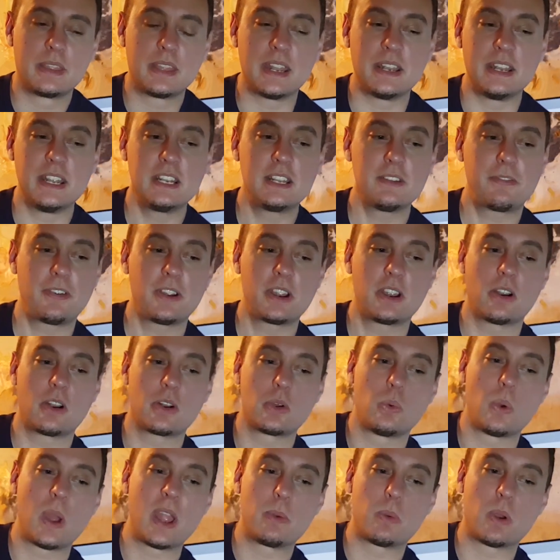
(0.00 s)
They need to figure
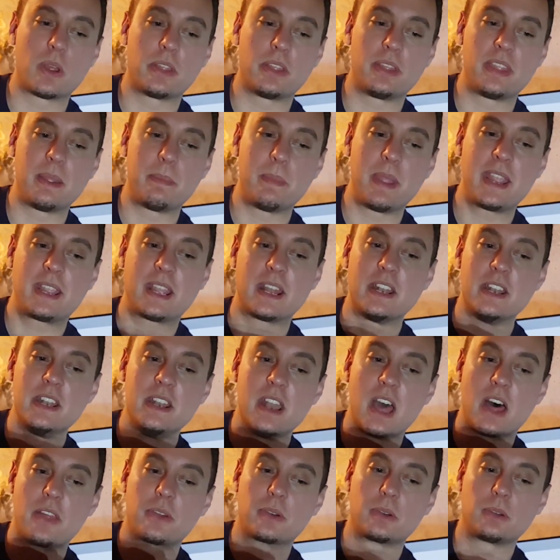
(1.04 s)
out a way whether they make
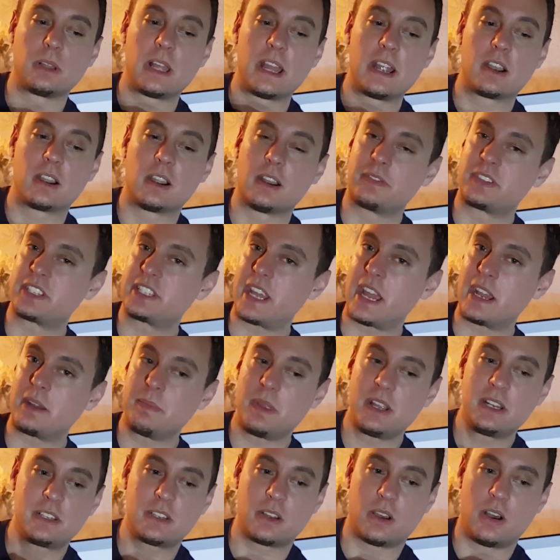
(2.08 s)
another layer of
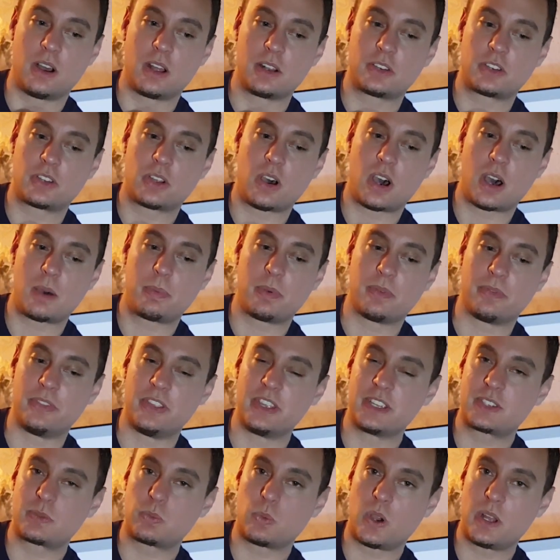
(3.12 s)
segment on top
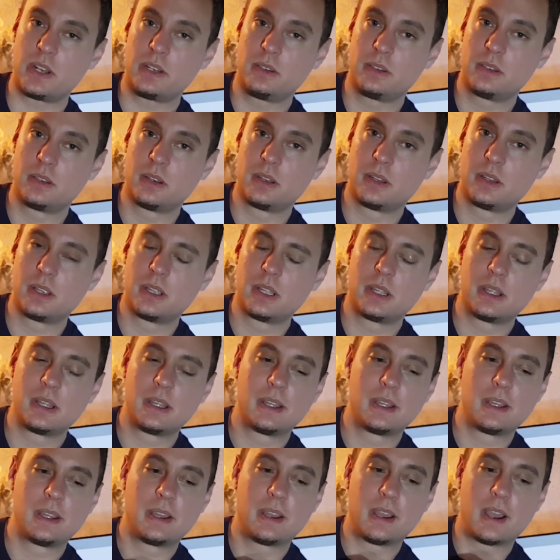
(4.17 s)
of this one
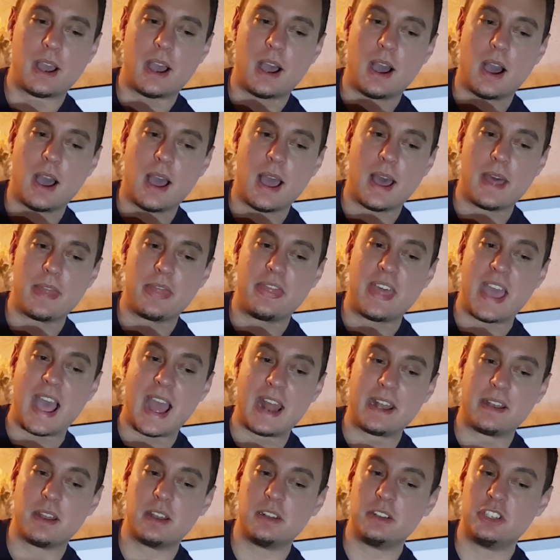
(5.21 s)

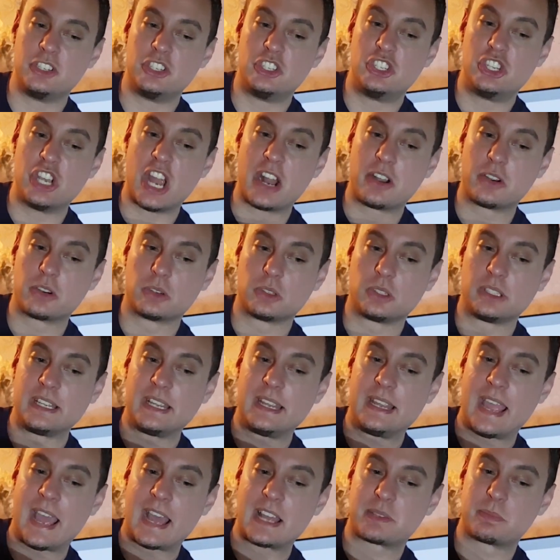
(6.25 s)
that
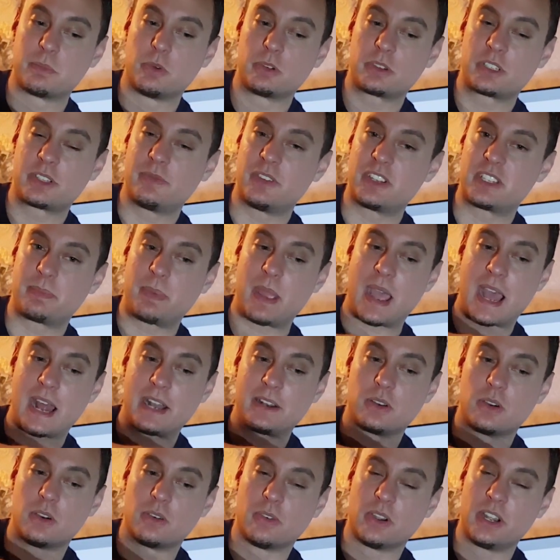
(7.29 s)
generally has most of its
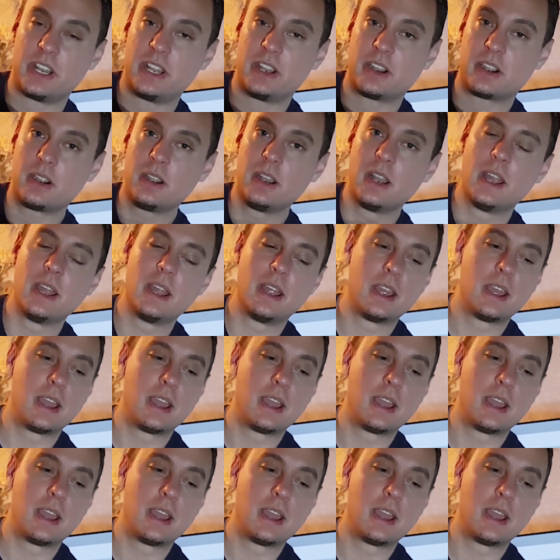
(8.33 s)
padding over here,